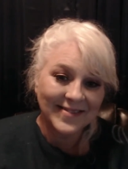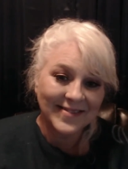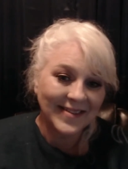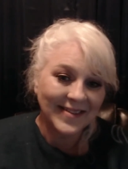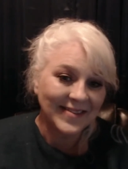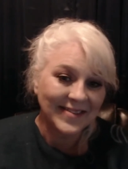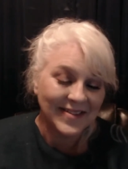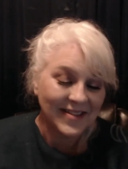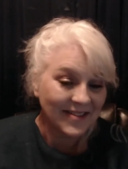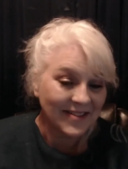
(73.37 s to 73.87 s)
a
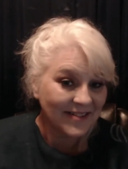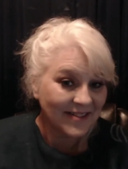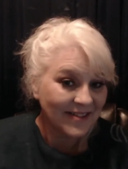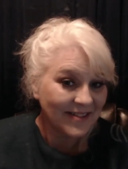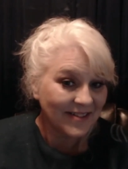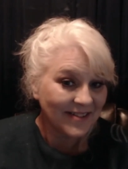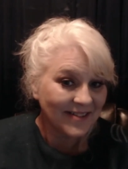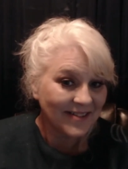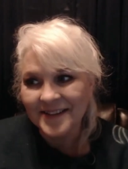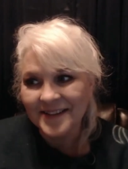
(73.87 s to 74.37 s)
sister,
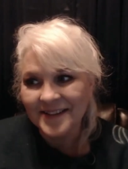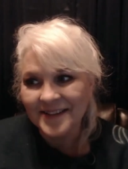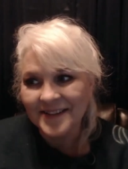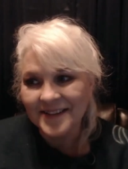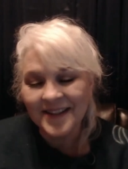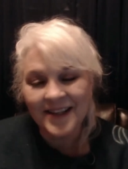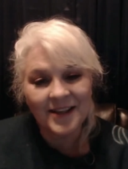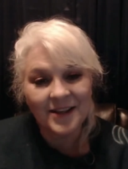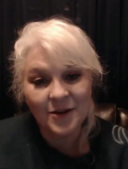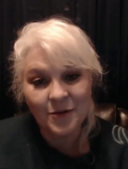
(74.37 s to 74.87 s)

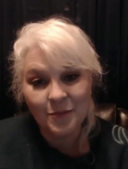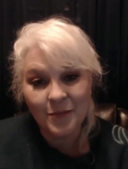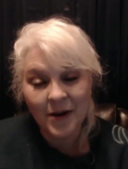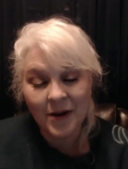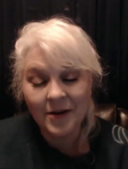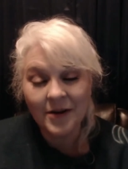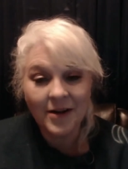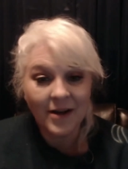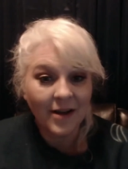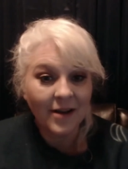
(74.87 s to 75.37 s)
that you're
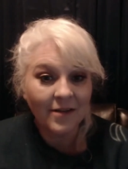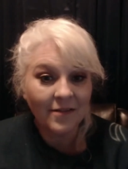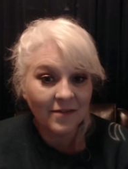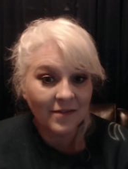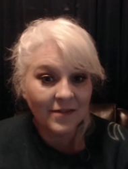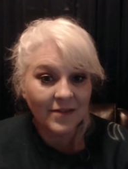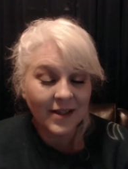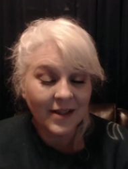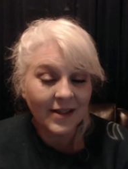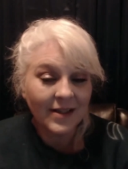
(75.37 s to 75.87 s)
part of
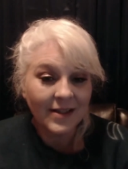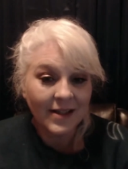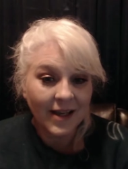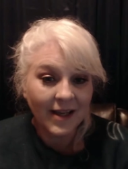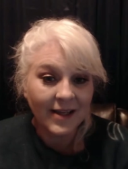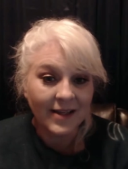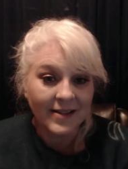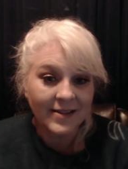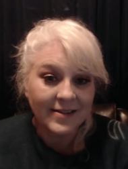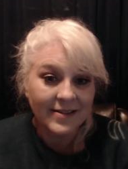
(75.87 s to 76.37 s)
the
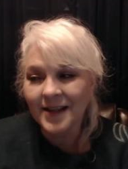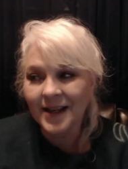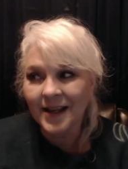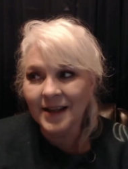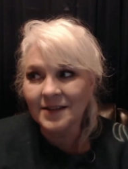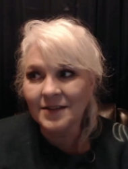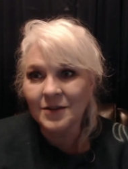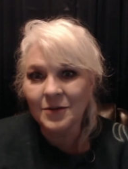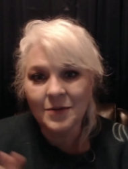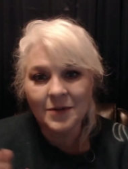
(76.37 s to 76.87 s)
alliance.
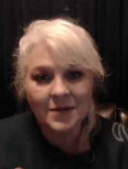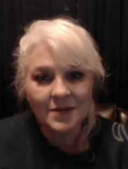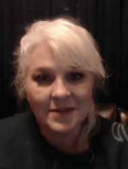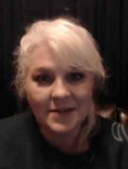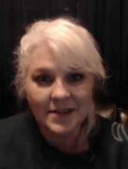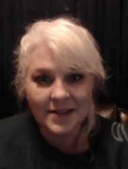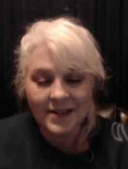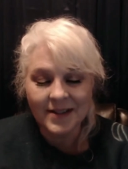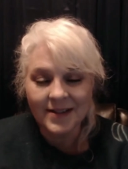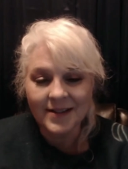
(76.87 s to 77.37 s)
As you will
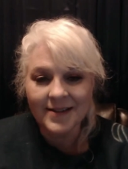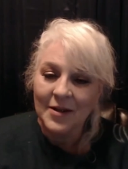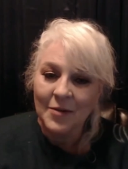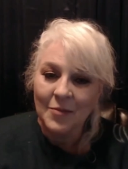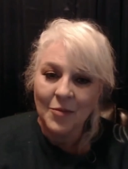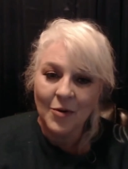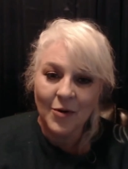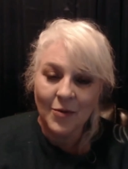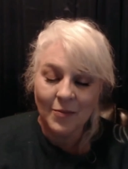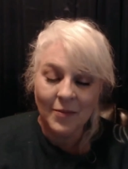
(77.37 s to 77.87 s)
see,
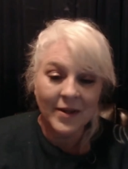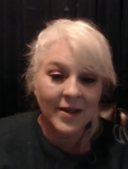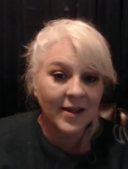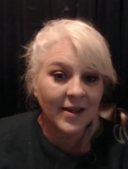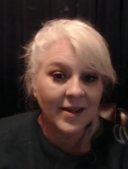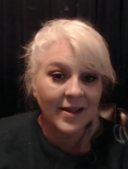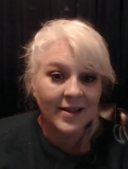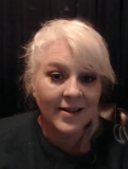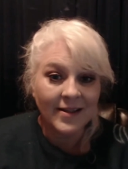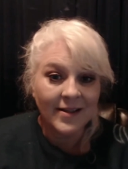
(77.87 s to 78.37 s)
put me
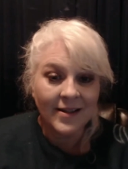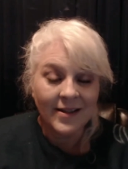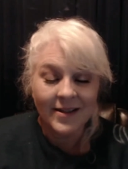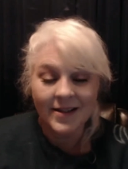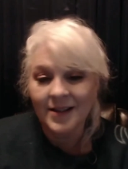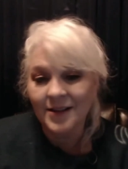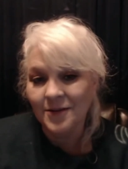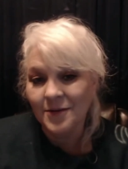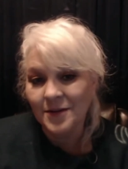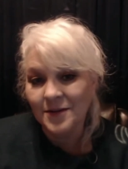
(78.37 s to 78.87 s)
in
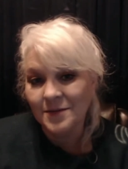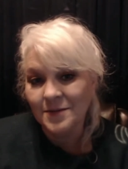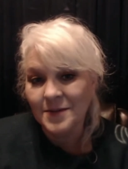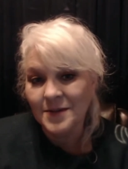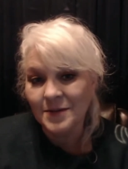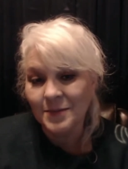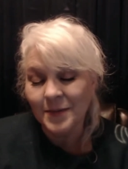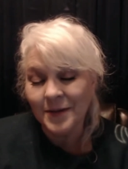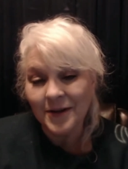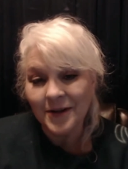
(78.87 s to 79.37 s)
the Christmas
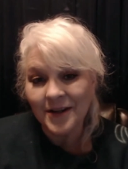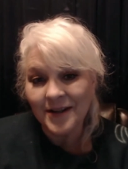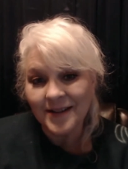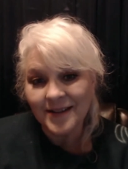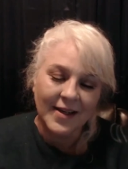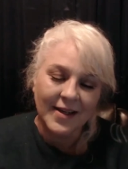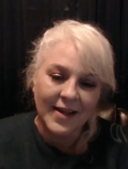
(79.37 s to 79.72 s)
spirit.